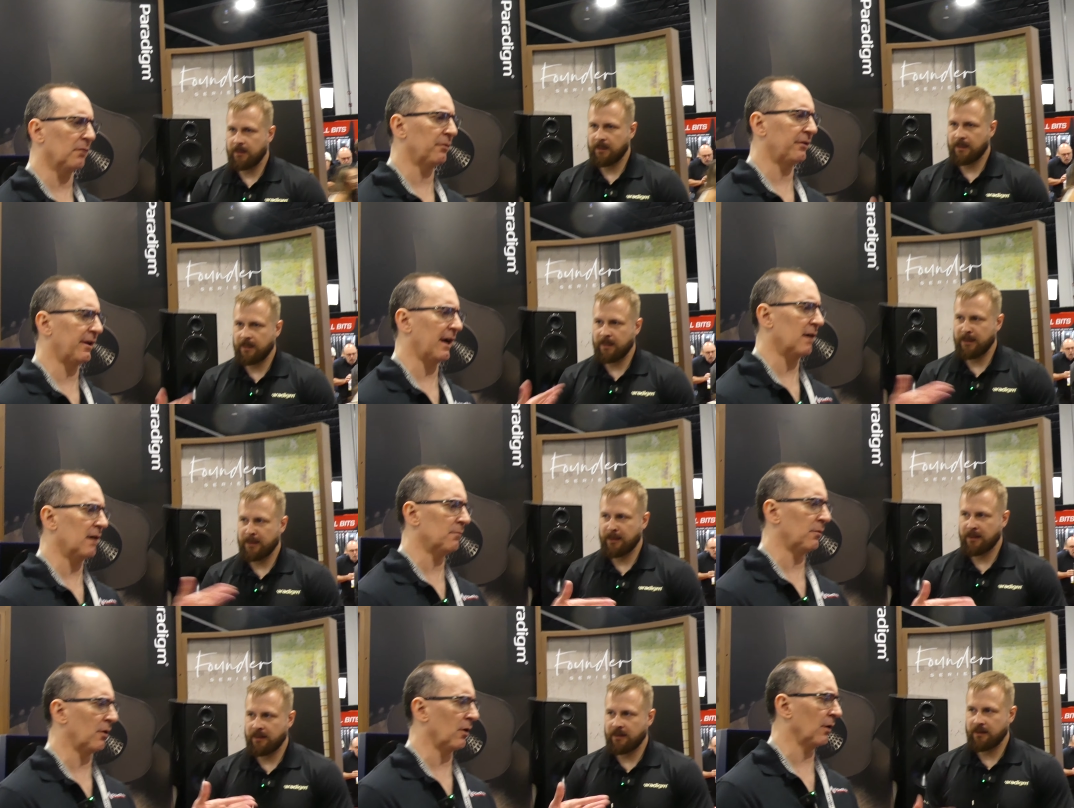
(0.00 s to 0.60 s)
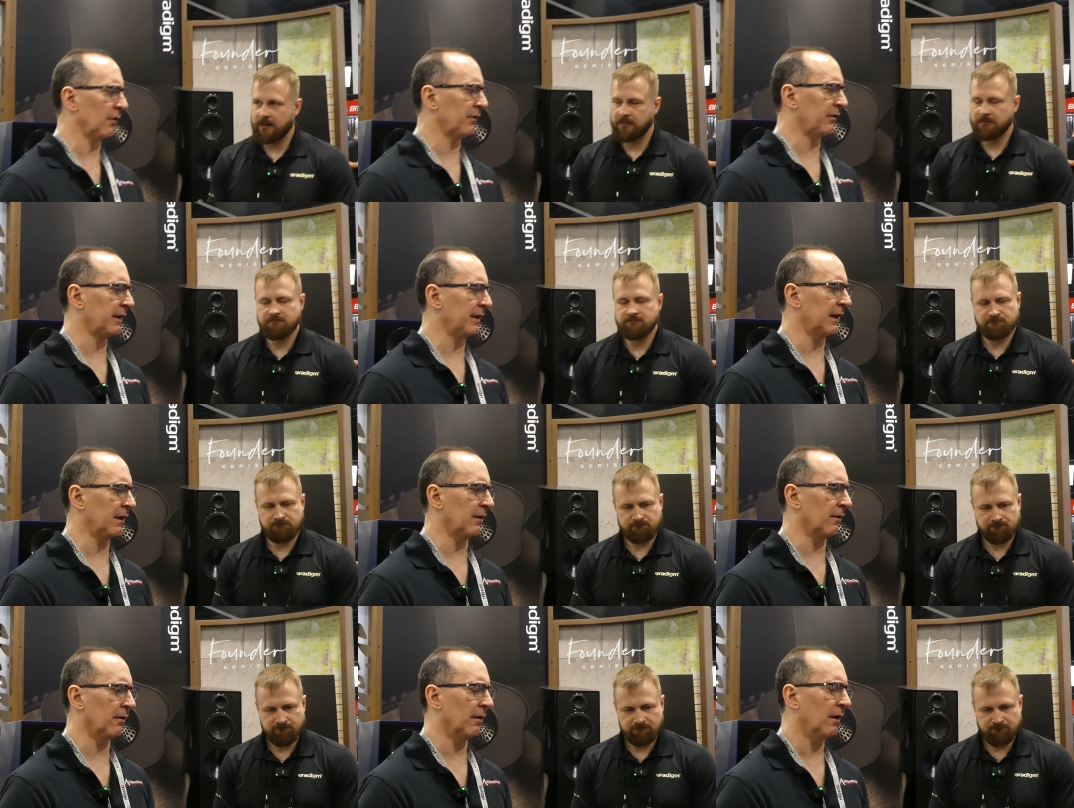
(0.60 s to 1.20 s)
Speaker 1: sound bars
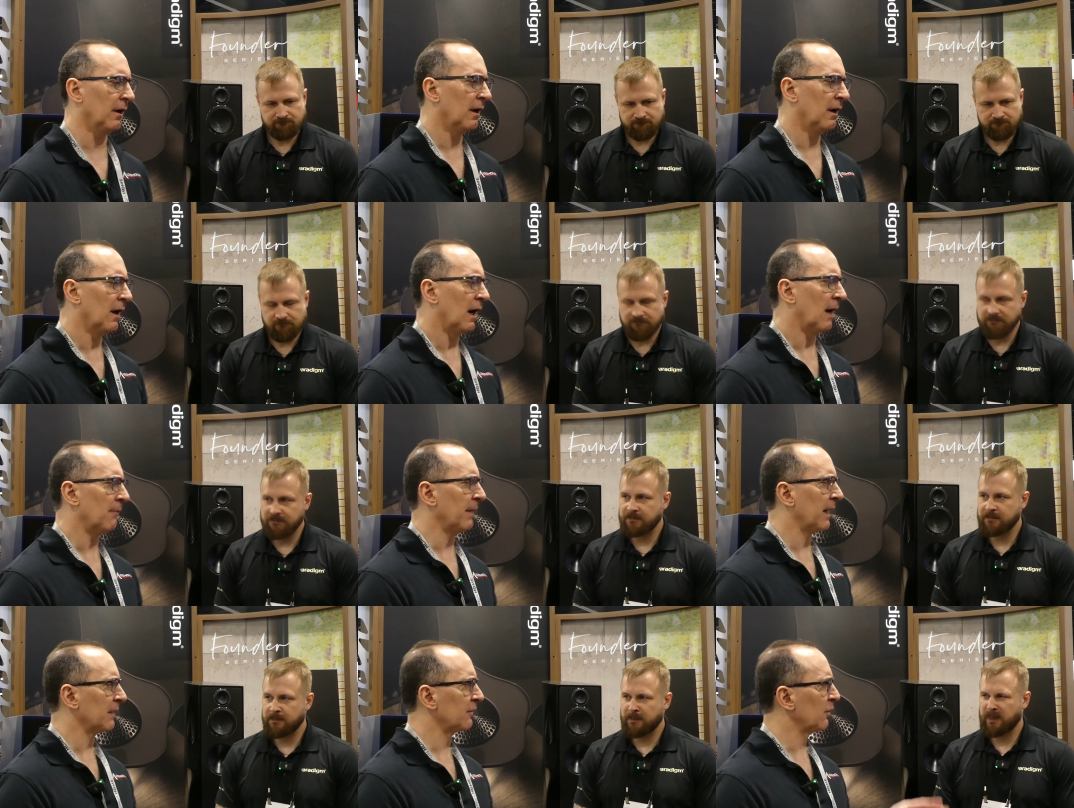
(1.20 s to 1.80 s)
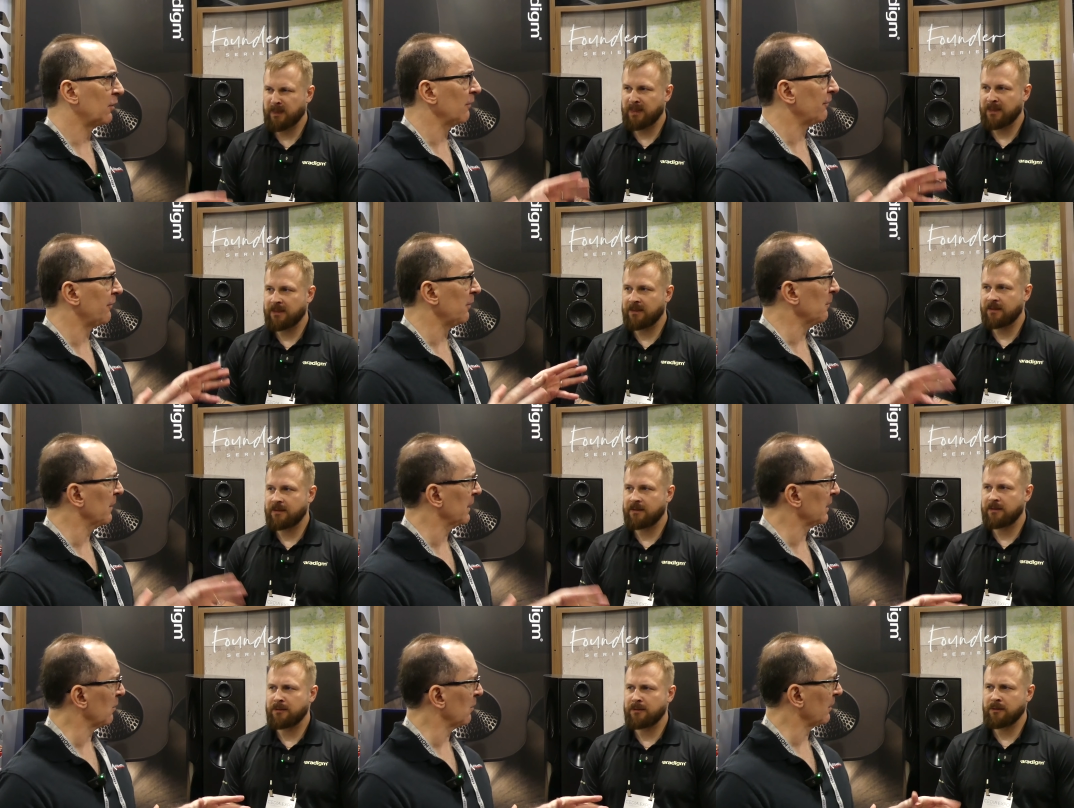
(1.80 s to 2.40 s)
here. I'm not too
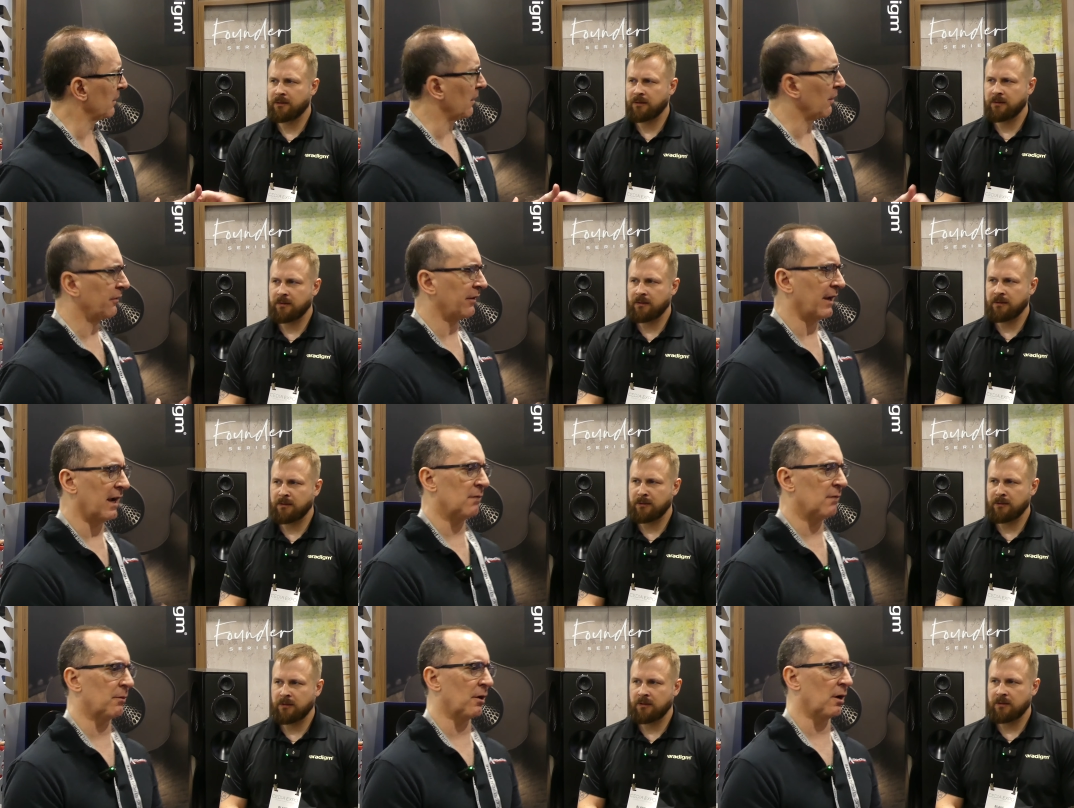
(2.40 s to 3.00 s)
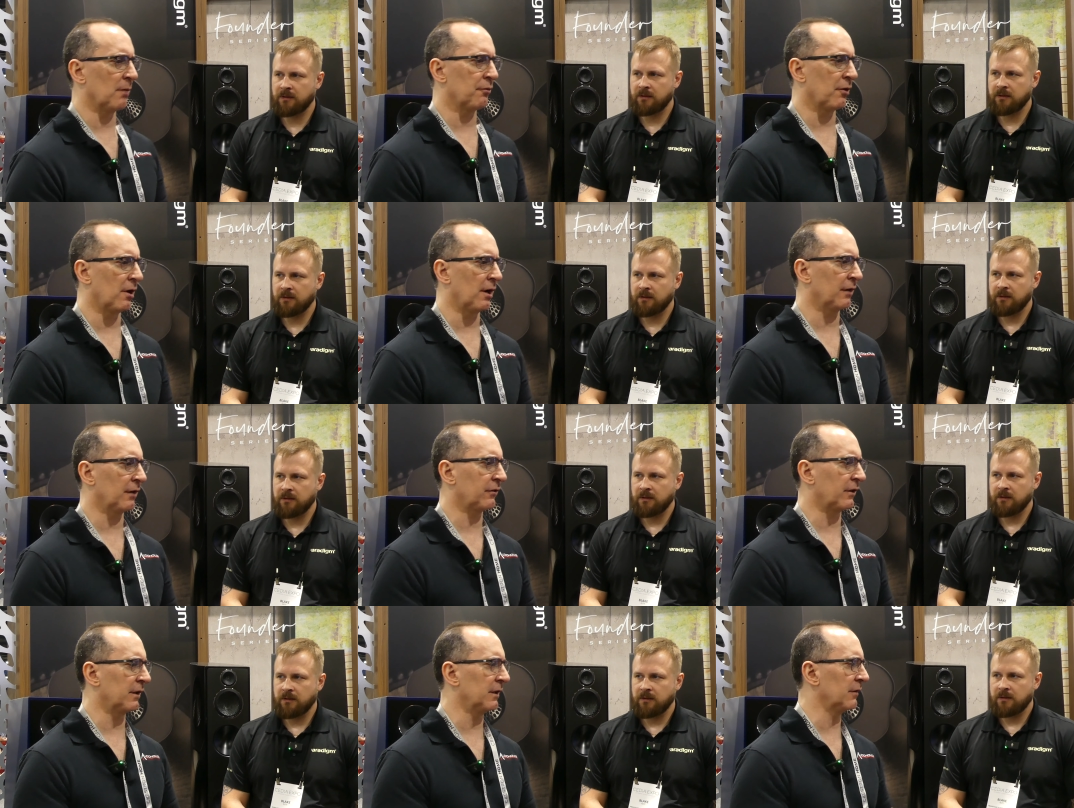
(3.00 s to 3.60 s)
familiar with your soundbar
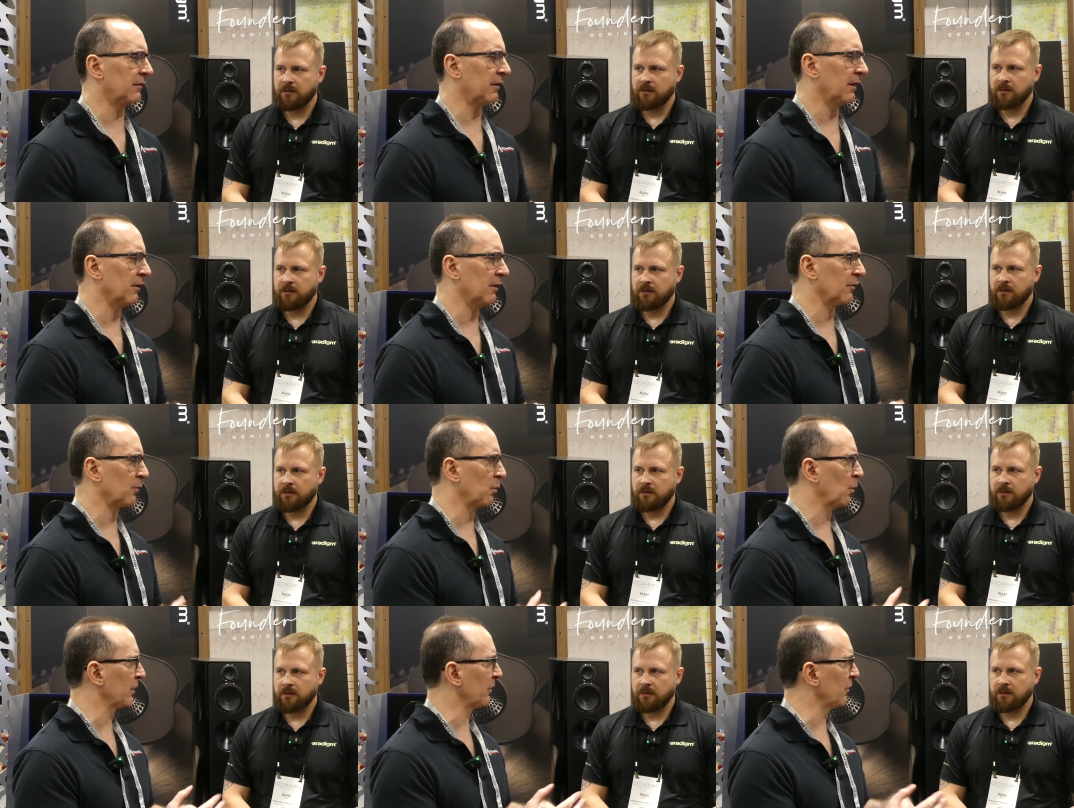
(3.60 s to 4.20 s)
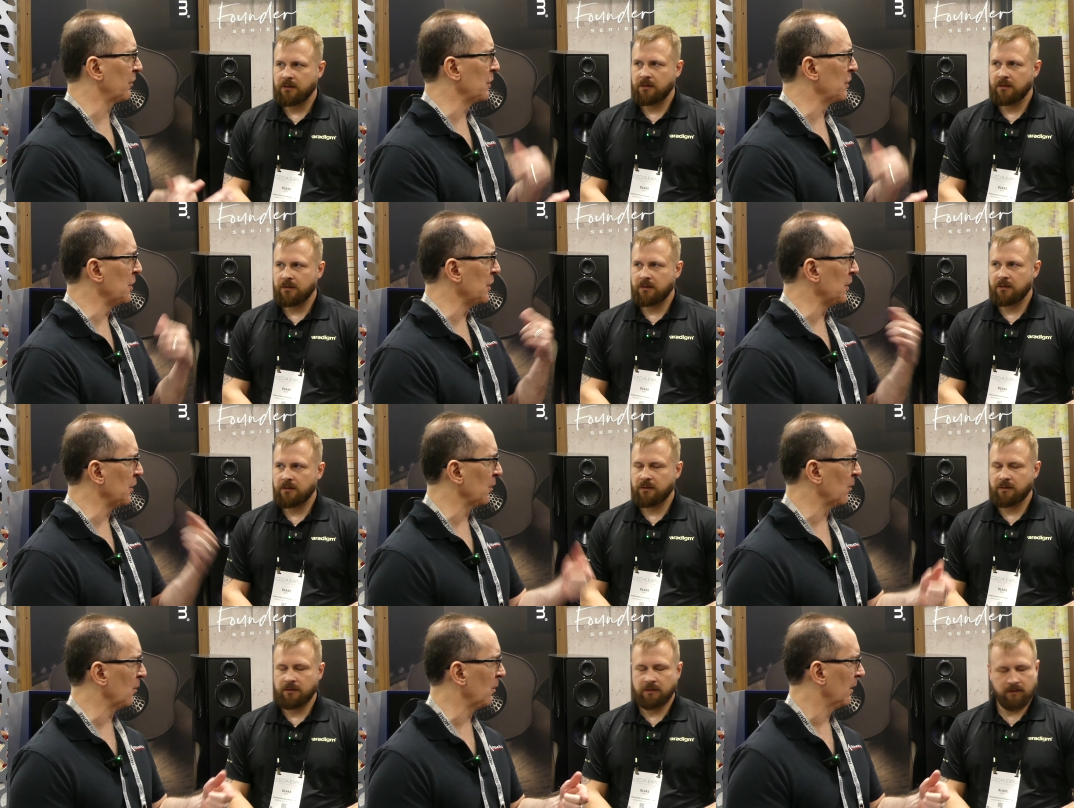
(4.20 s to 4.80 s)
products. Can you tell us what's
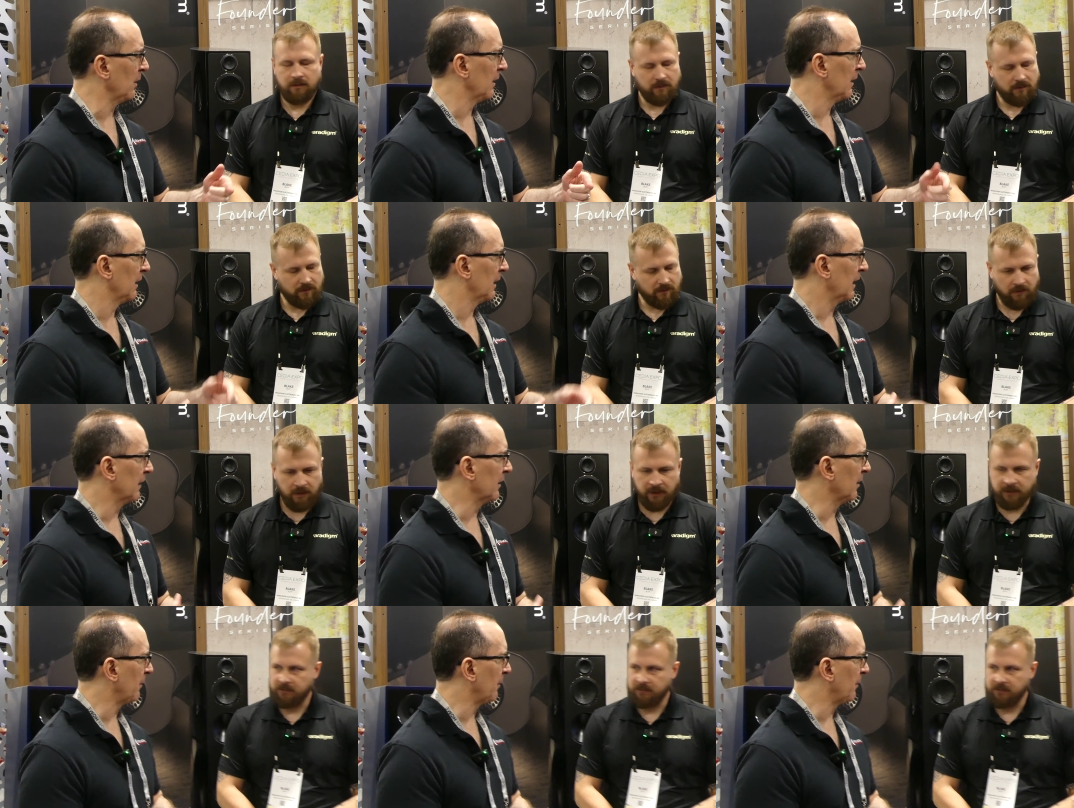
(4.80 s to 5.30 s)
new in the I,